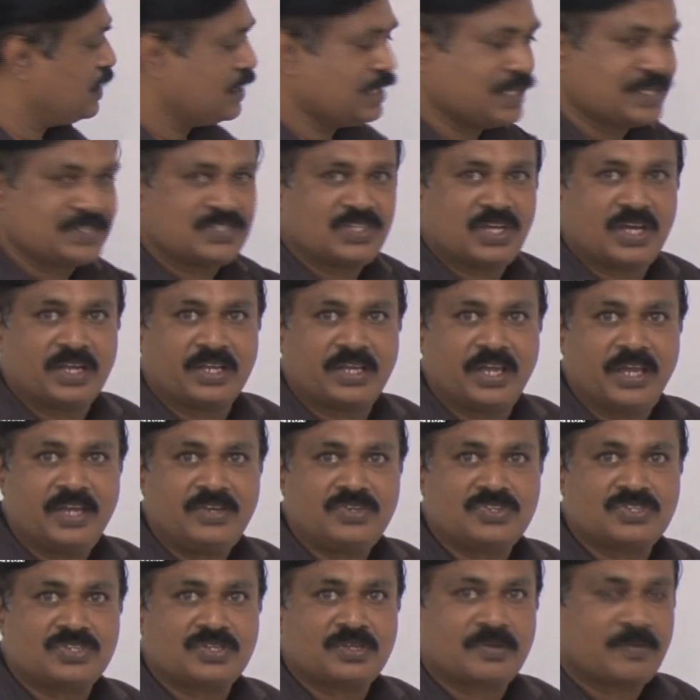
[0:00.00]
XOR
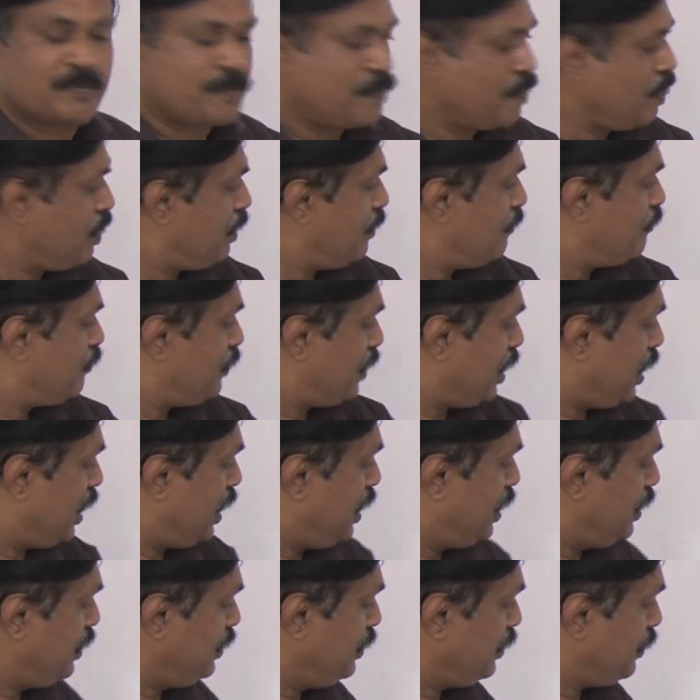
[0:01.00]
gate
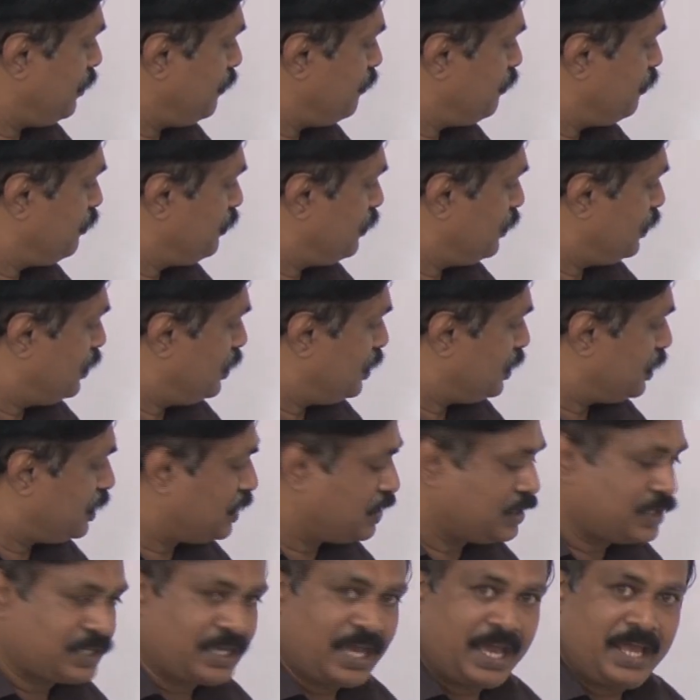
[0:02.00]
and
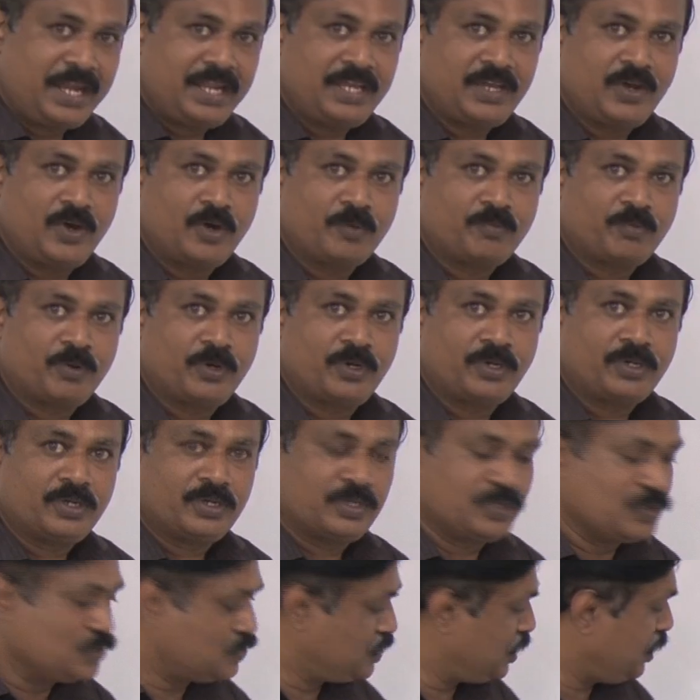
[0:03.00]
carry
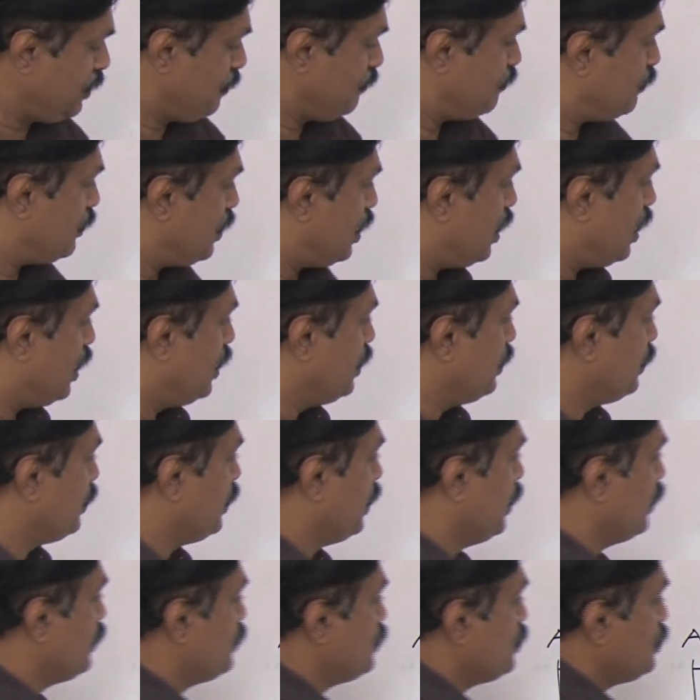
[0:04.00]
output using AND
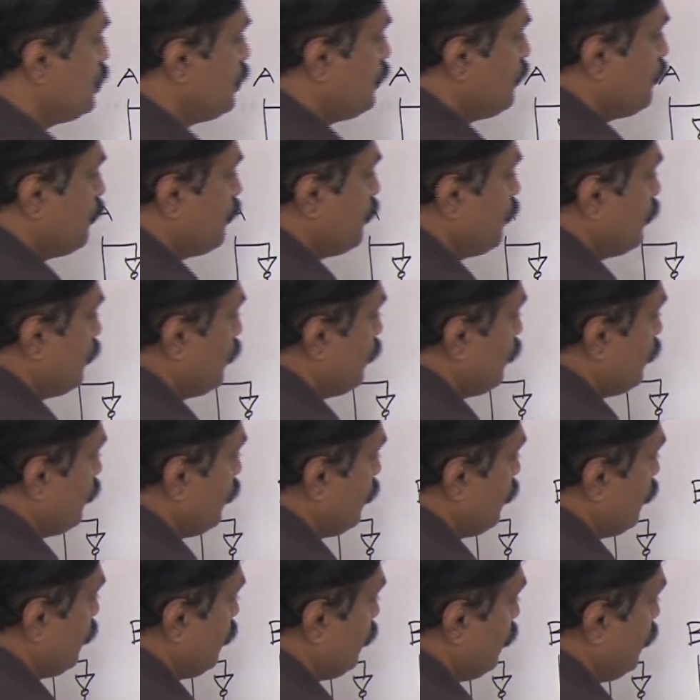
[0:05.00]
gate.
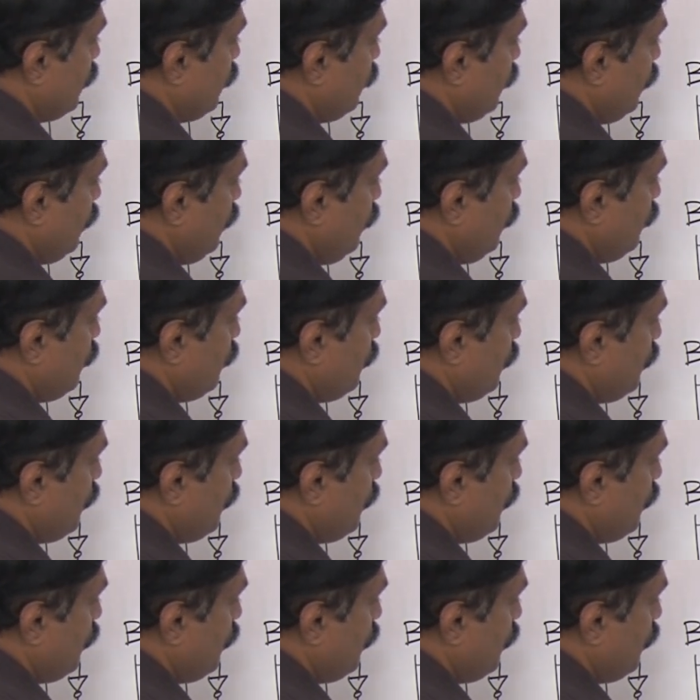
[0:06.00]
This is